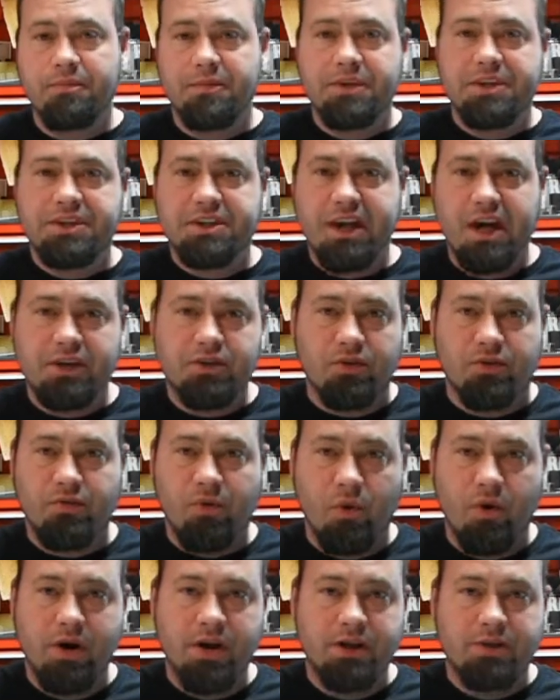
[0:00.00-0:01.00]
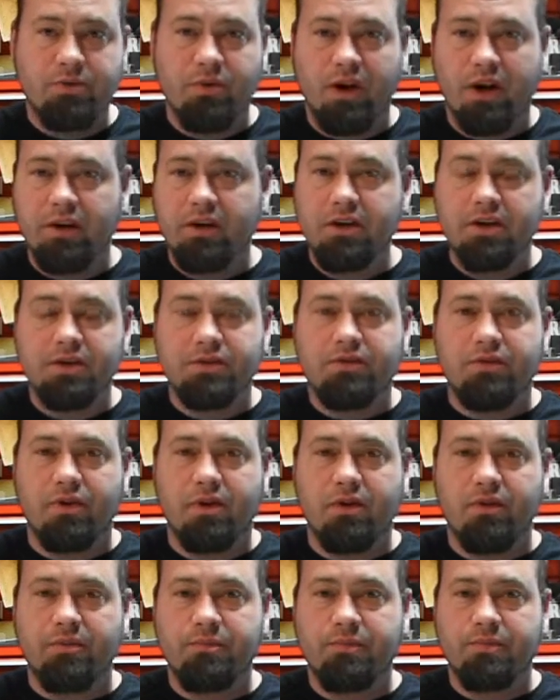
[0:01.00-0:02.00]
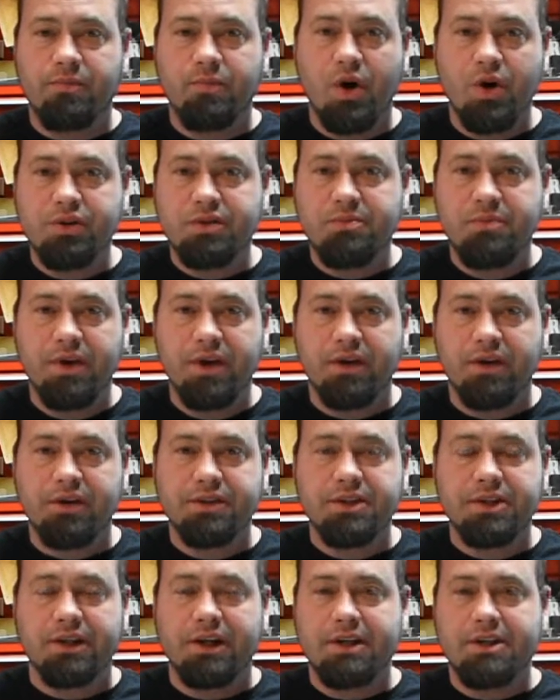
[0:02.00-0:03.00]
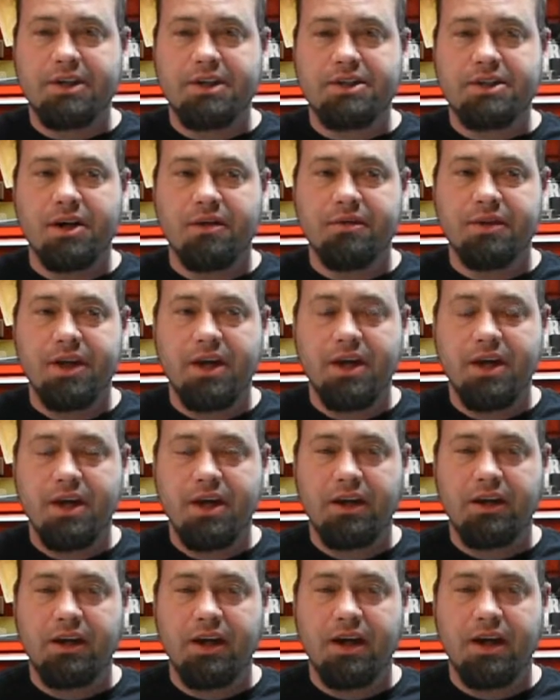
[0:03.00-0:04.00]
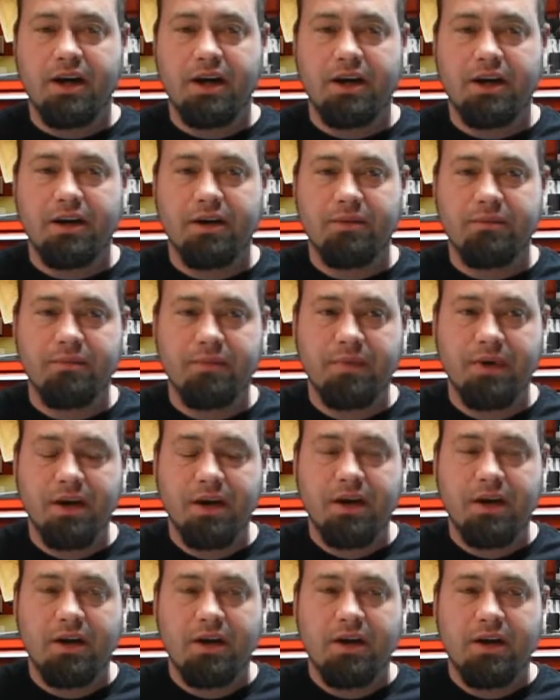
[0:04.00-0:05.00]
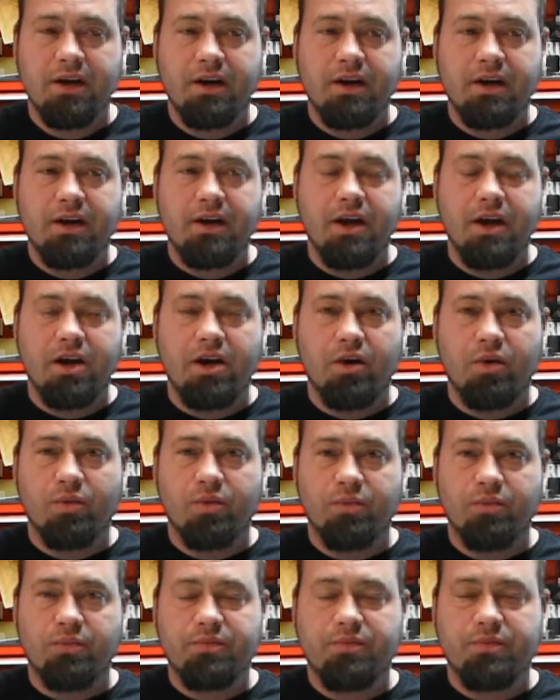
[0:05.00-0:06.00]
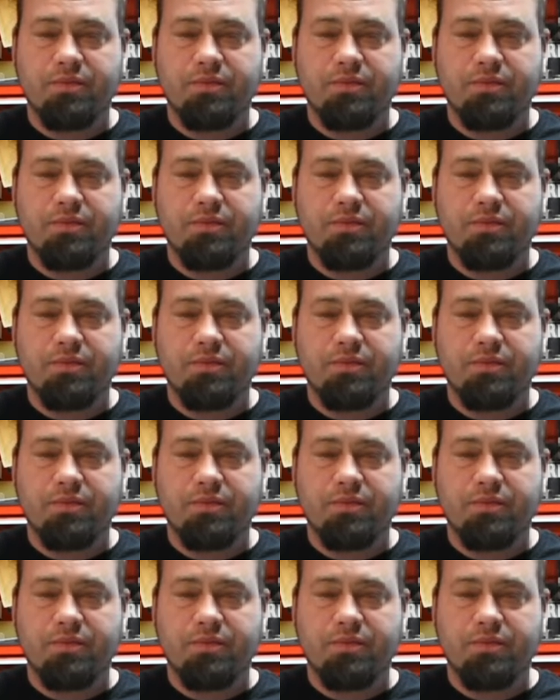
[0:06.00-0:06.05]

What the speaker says: Schedule 40 is what I'll use for most builds, unless it's something you know,